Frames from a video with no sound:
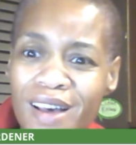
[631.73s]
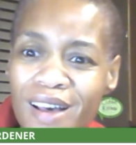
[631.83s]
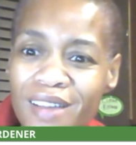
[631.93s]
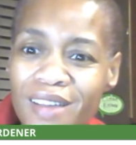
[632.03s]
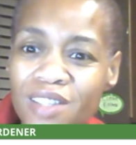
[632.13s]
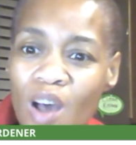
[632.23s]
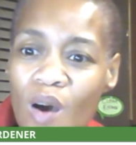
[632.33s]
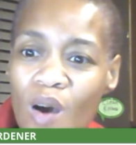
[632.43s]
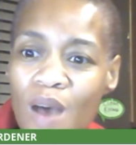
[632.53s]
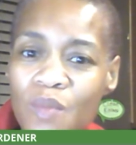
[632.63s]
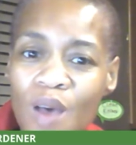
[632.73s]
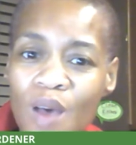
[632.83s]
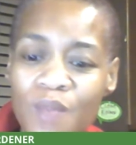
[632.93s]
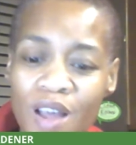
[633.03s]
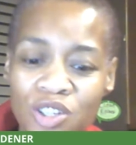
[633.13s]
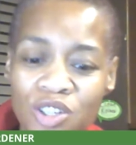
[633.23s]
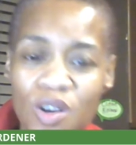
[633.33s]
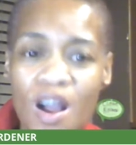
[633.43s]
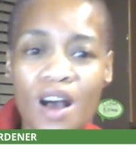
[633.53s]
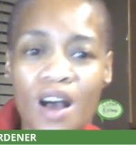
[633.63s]
So I'm not
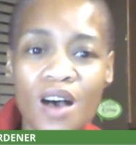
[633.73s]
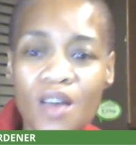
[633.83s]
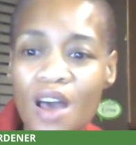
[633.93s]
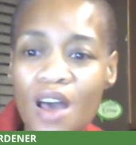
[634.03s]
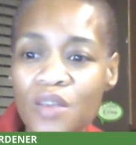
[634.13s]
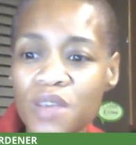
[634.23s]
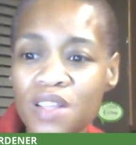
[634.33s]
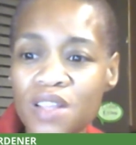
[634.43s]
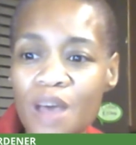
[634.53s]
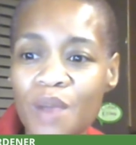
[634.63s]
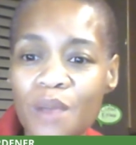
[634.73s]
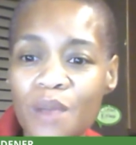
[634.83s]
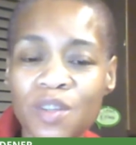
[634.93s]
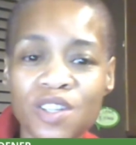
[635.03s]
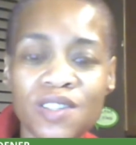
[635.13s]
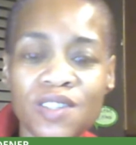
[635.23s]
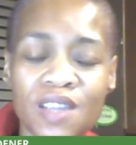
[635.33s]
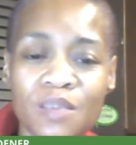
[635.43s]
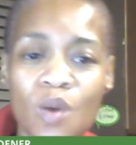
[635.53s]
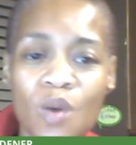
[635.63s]
sure how to read that, but I'm gonna just
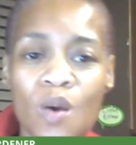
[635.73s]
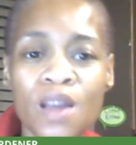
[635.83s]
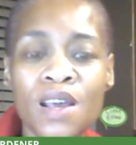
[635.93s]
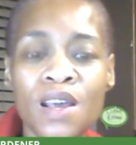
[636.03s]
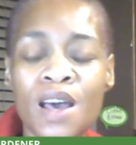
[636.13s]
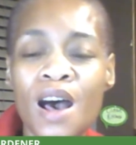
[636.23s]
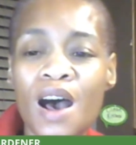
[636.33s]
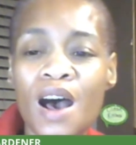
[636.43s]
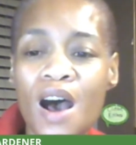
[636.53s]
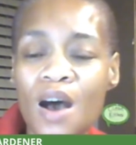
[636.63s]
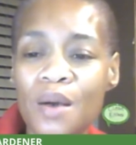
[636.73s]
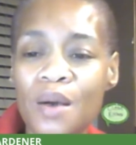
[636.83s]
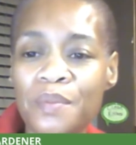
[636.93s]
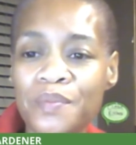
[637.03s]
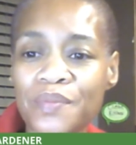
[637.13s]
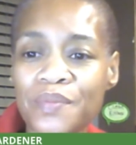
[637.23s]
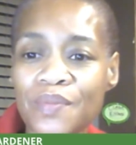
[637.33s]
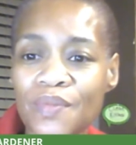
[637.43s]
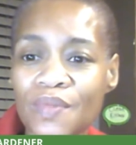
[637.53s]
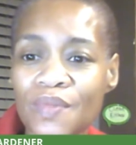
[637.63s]
keep going. Um,
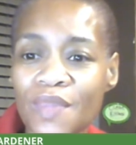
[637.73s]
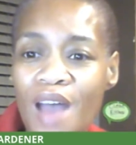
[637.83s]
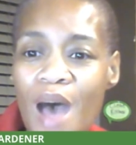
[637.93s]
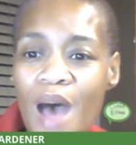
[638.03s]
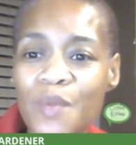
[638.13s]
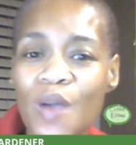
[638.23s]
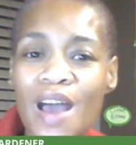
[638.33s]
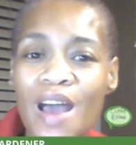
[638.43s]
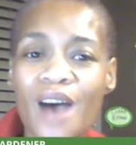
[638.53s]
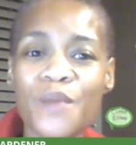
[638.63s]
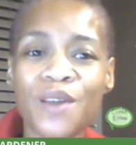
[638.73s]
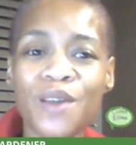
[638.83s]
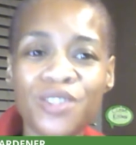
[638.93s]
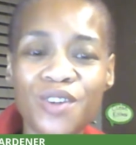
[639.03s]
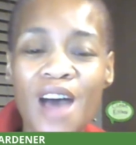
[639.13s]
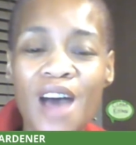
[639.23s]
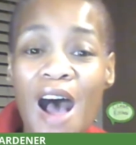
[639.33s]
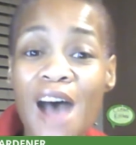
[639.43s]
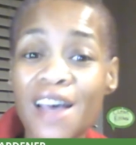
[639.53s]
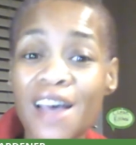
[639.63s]
I'm great. How about you?
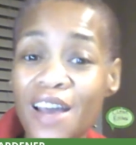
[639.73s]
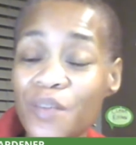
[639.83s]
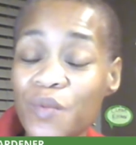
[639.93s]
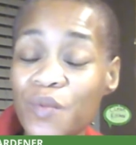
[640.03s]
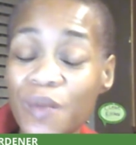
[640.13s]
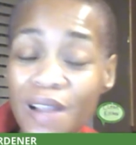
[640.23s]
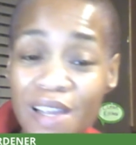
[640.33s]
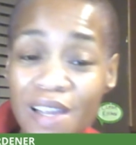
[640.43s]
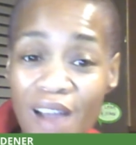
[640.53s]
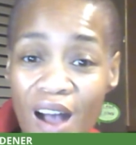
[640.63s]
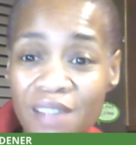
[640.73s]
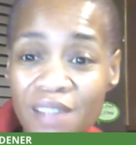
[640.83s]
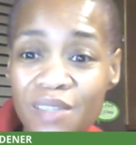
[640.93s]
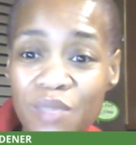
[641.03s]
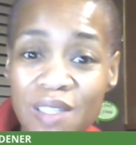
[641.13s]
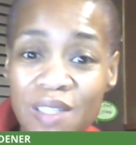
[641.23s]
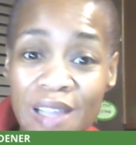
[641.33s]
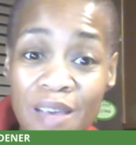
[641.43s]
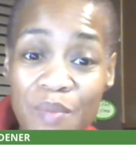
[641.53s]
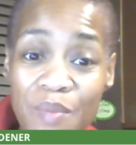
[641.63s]
I had a really awesome
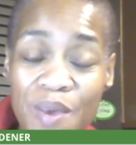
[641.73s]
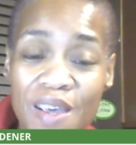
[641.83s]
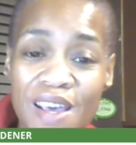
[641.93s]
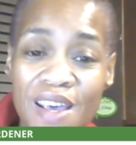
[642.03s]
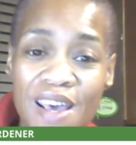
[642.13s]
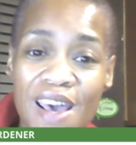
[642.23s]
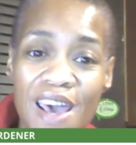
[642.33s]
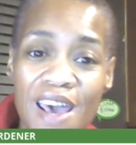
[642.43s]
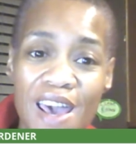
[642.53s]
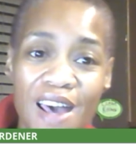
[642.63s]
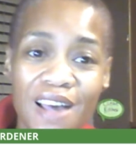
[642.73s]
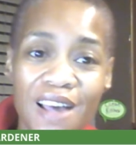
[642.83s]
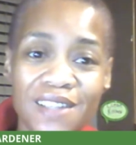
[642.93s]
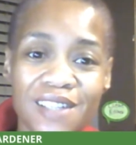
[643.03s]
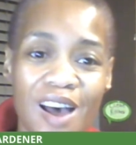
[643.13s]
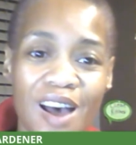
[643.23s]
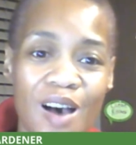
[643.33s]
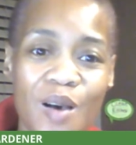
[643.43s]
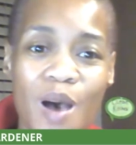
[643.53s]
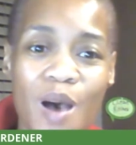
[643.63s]
sleep, and
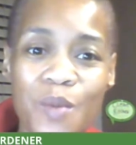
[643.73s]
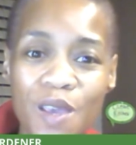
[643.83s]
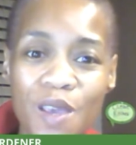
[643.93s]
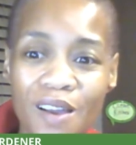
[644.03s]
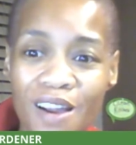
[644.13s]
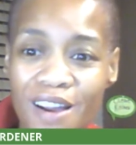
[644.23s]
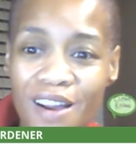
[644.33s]
I'm here.